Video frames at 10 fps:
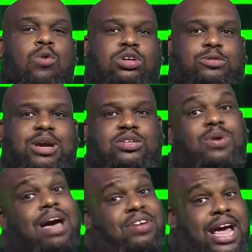which means
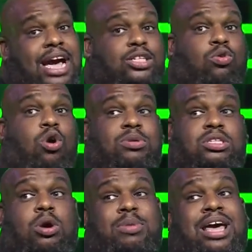we have an X
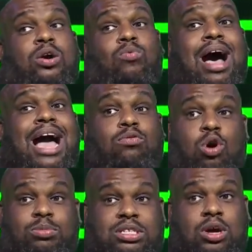chromosome and a Y
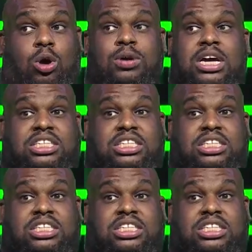chromosome.